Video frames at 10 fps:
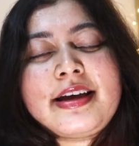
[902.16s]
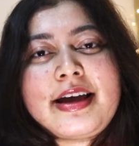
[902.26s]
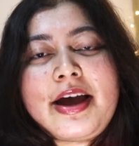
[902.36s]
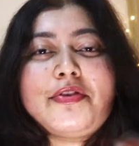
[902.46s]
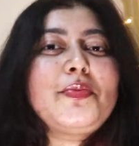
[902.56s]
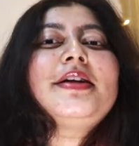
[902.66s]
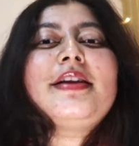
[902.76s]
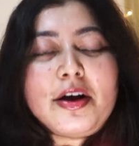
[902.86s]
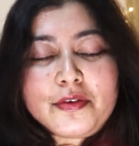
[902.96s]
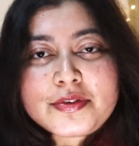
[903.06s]
Everybody
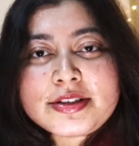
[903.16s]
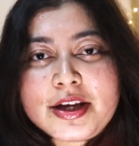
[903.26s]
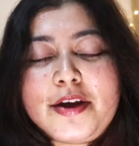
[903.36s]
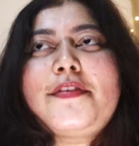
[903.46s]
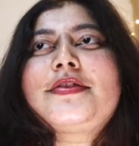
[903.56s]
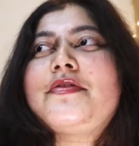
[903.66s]
loves gifts